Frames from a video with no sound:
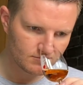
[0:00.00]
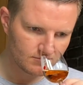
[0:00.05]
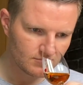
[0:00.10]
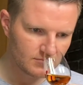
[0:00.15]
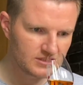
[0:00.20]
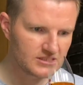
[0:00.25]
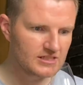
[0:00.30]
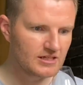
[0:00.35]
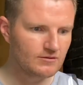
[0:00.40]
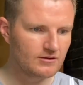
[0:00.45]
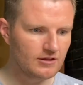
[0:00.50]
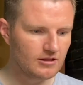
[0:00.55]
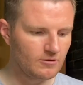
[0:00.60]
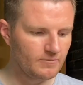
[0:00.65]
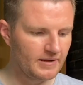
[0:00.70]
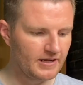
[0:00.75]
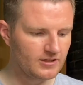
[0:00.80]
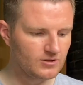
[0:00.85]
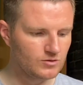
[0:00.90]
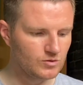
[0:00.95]
Still a little
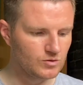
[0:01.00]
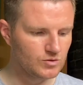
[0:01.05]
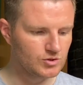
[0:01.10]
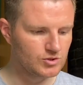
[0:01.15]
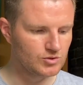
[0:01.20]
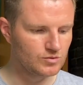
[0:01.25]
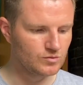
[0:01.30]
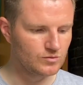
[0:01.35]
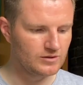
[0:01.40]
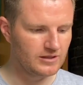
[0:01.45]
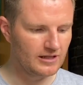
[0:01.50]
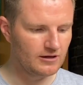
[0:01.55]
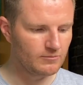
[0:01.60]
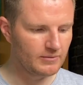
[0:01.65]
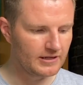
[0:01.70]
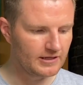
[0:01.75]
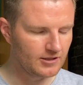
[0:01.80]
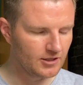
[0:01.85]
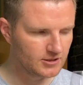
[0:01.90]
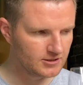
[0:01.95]
bit of coastal, a little
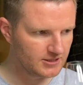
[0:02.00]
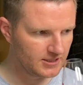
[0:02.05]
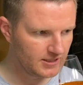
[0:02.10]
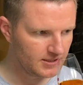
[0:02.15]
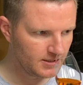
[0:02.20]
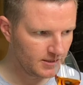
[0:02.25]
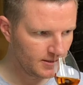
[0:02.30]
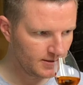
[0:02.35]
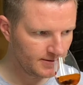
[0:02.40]
bit nutty,